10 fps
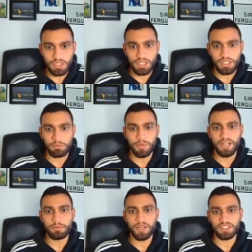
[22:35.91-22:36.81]

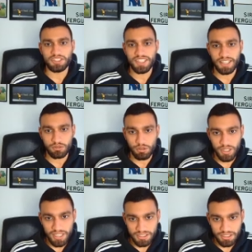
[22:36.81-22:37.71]
Lamela makes a tackle on
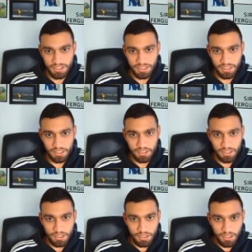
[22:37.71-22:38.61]
Antony.
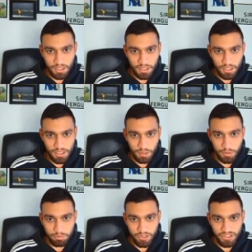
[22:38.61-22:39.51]
Can we
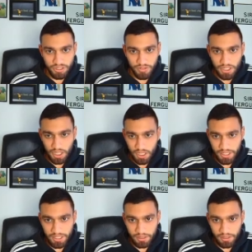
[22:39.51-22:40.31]
press Sevilla high?